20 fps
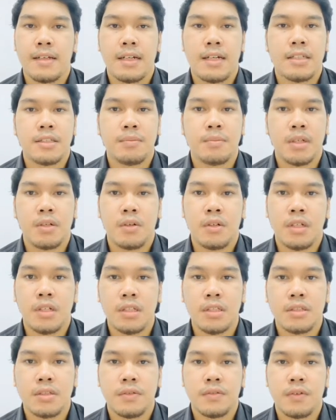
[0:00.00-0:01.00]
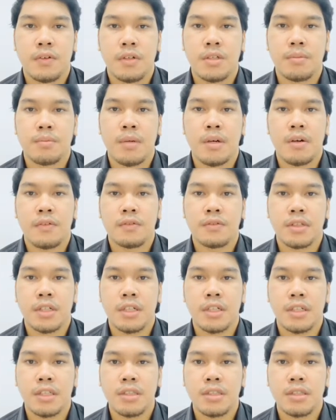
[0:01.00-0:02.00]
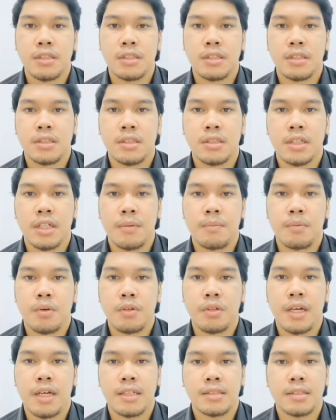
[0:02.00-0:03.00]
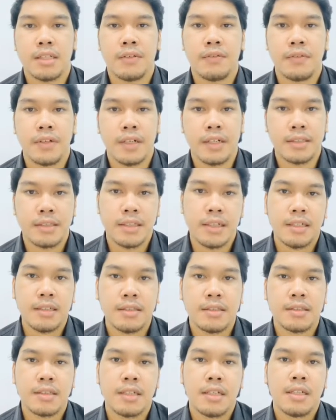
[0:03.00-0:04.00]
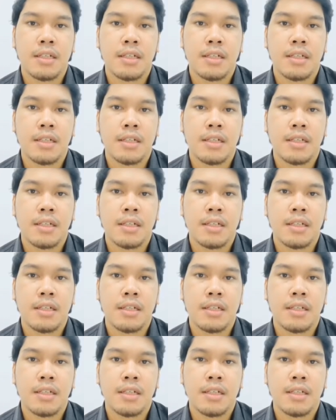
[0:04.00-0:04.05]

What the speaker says: Last but not least, for the amount of training the employee has ever attended,